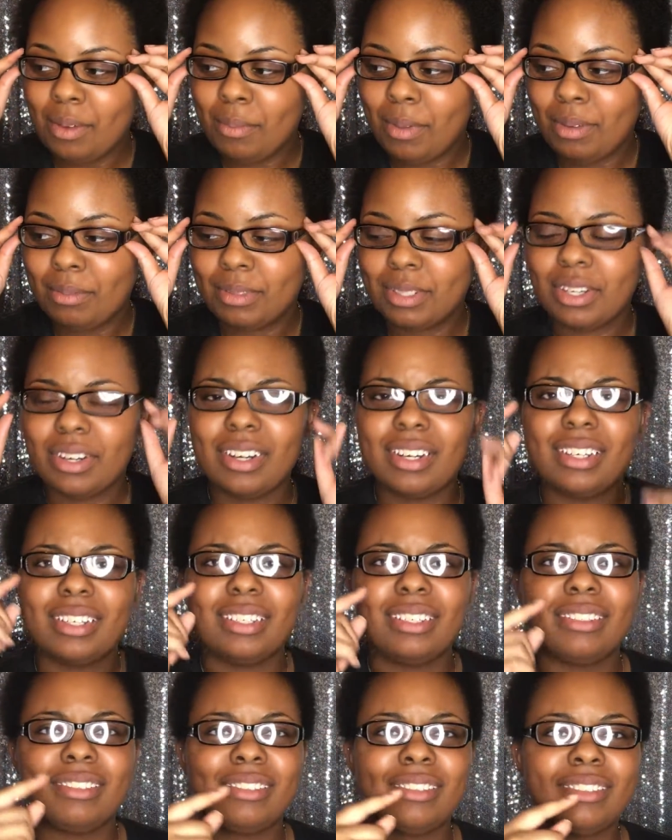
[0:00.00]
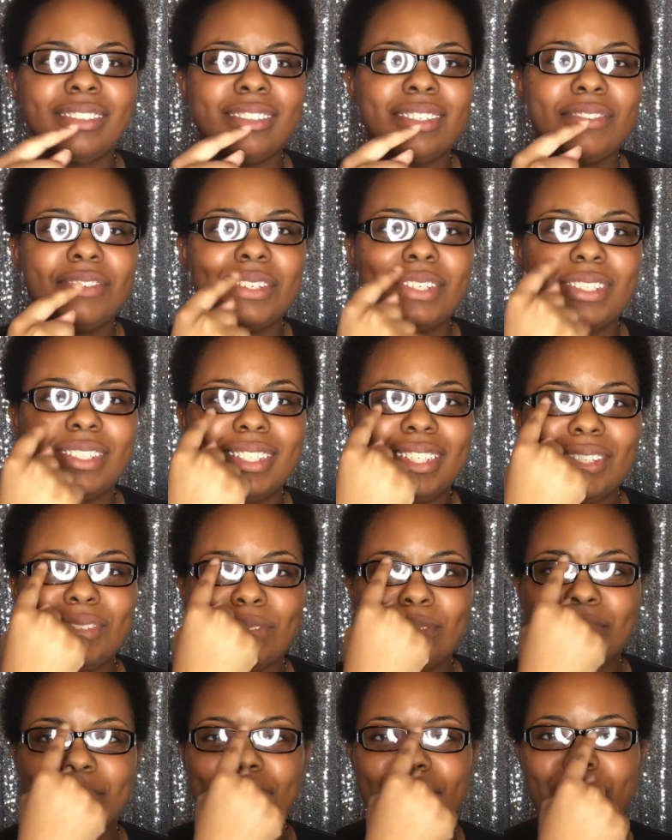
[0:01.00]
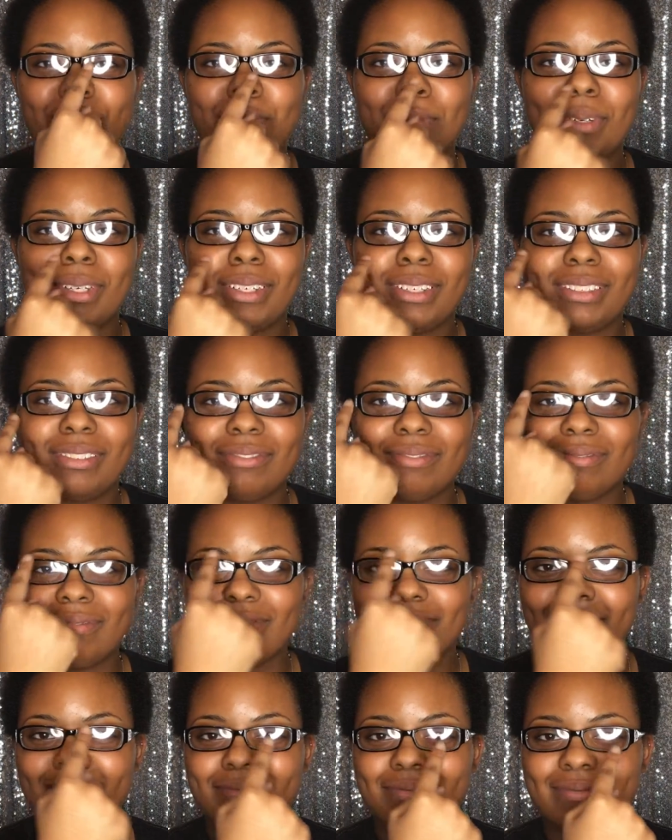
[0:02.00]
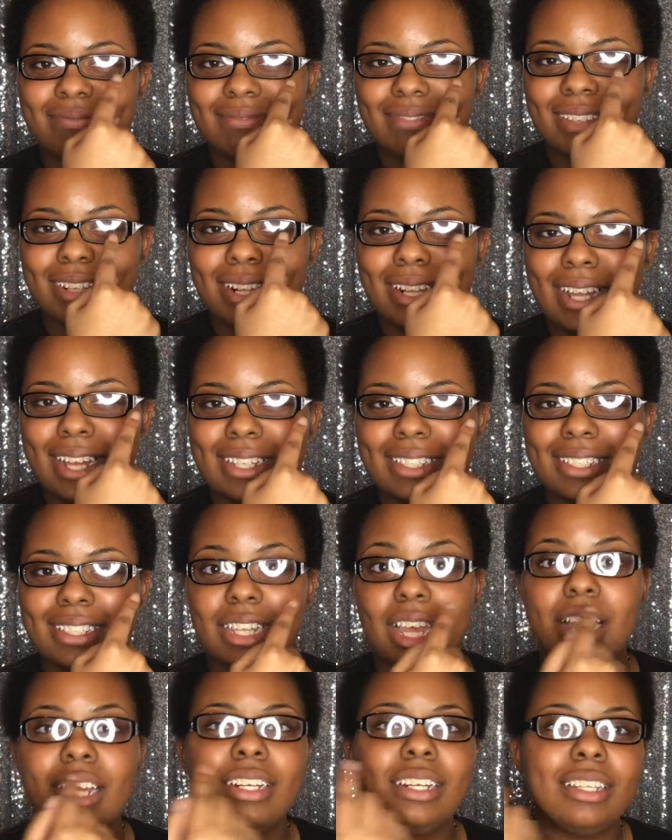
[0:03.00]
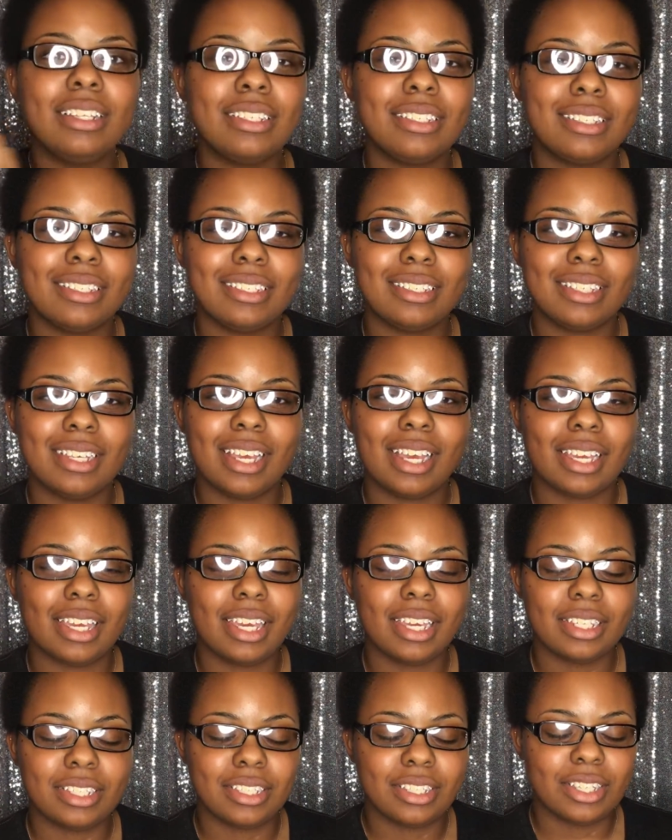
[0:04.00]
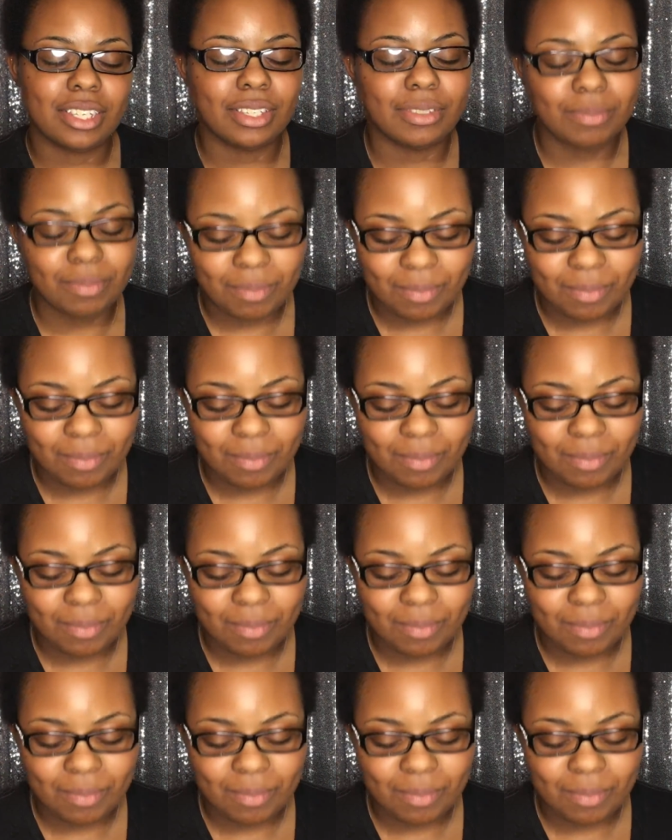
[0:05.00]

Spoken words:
I'm sorry if you can see the reflection in my glasses. I need these to see, I can't see.